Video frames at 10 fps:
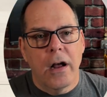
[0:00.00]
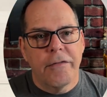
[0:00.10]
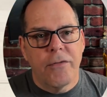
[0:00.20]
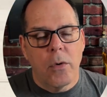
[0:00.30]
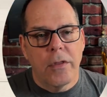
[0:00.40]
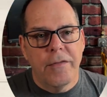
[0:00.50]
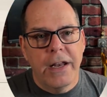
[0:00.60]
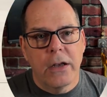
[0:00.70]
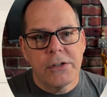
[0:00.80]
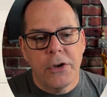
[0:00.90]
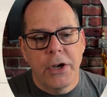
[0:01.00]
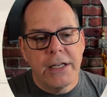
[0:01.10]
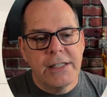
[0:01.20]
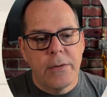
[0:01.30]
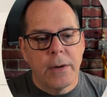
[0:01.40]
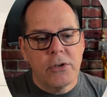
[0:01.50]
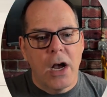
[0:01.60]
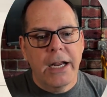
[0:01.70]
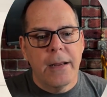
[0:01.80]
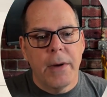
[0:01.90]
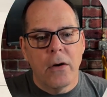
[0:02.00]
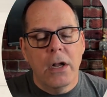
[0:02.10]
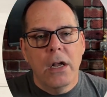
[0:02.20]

for the video so you can see what I'm talking about,